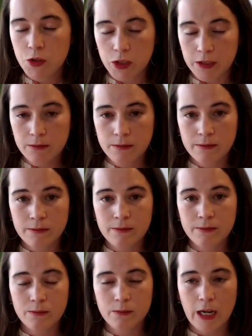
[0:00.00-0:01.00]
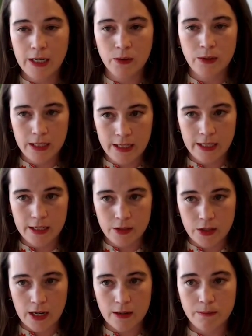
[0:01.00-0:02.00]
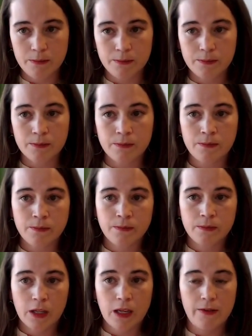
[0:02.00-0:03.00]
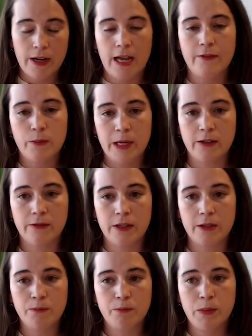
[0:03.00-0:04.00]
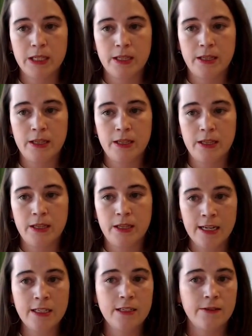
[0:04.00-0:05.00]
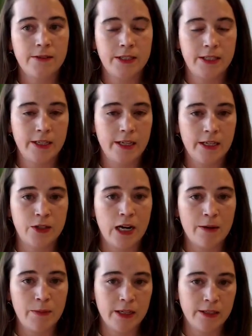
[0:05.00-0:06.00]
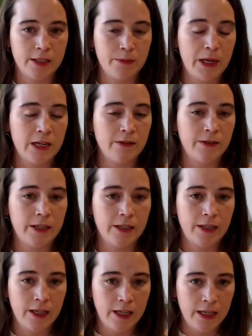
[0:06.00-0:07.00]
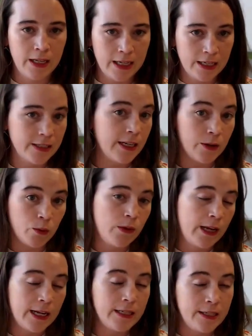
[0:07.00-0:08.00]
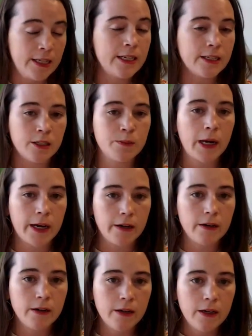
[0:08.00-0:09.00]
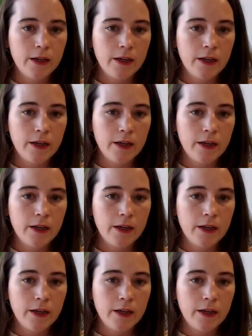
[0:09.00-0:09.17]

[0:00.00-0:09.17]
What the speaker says: sure, I don't need to get a job if I have a benefit, but the incentive is to get a job because the benefit is and did expire,